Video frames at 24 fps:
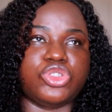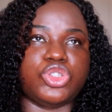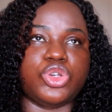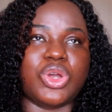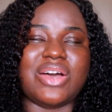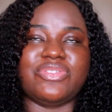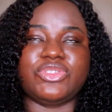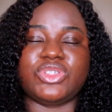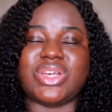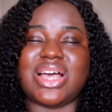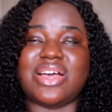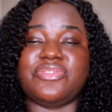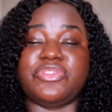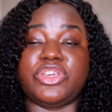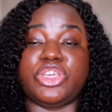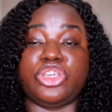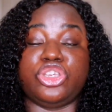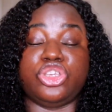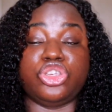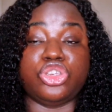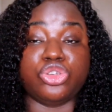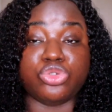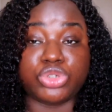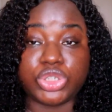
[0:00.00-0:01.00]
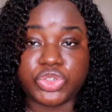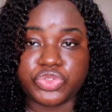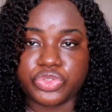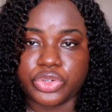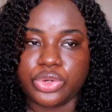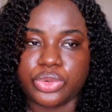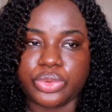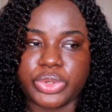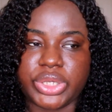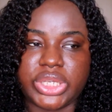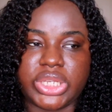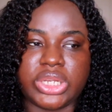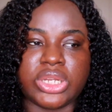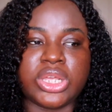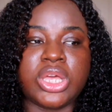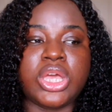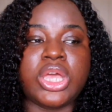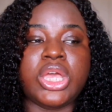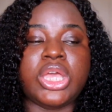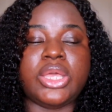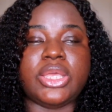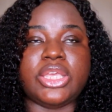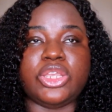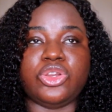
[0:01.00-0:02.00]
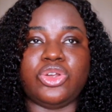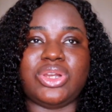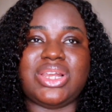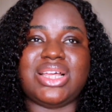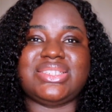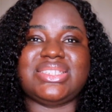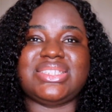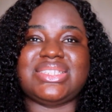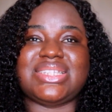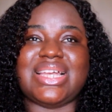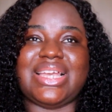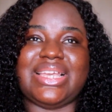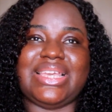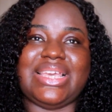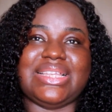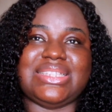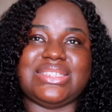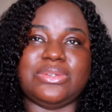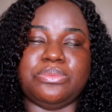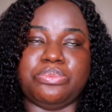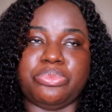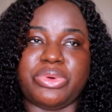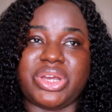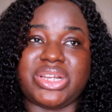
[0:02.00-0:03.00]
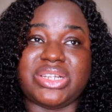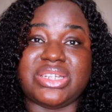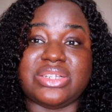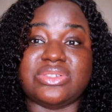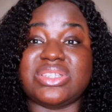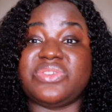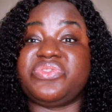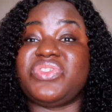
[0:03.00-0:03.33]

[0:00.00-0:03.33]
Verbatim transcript: You have to have a huge following in order to start getting brand deals.